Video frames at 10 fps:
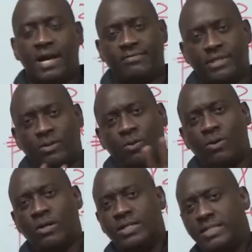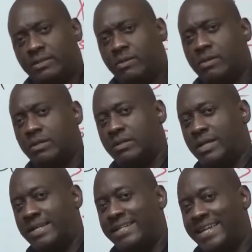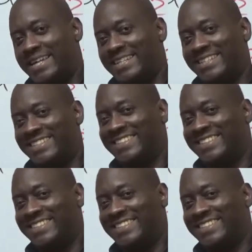after all the talk at the end,